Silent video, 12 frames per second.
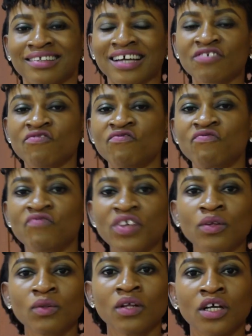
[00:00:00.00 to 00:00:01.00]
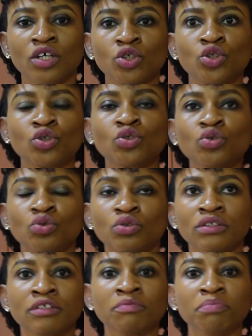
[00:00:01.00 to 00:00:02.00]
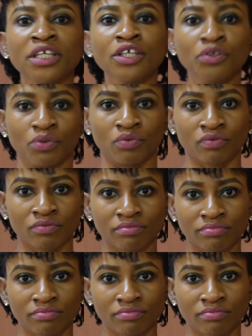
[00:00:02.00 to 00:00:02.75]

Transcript: that you feel shouldn't be you.